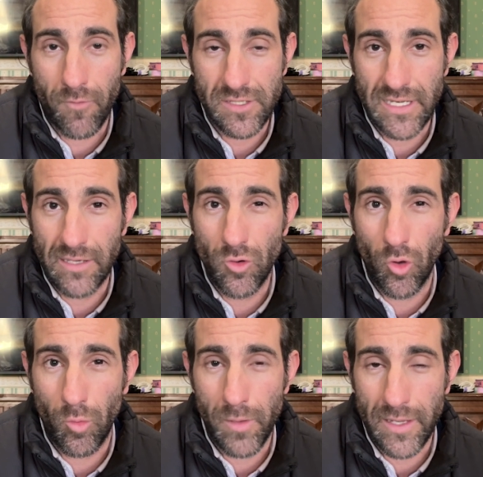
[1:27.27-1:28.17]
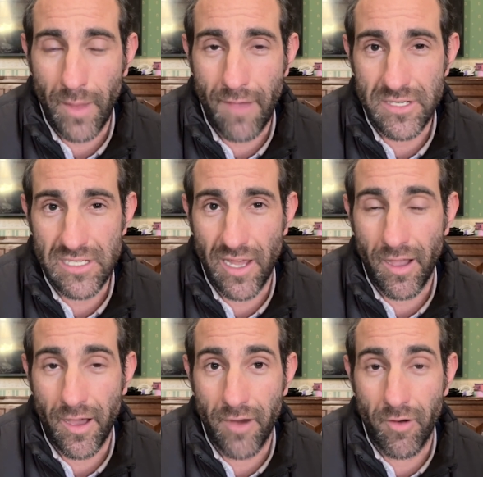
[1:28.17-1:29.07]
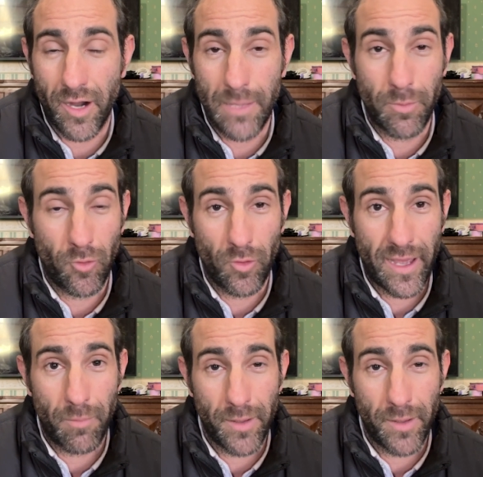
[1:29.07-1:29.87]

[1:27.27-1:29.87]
Obviously, normally you have a slight hierarchy before now,